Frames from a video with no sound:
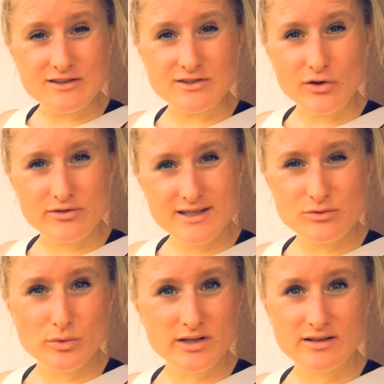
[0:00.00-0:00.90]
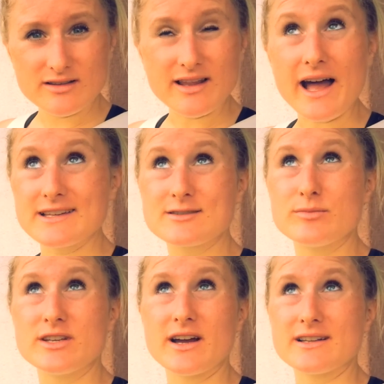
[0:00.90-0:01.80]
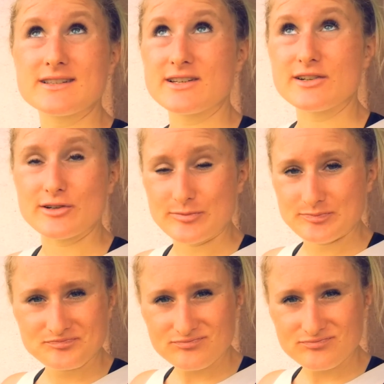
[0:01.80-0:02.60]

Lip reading: So this will last me until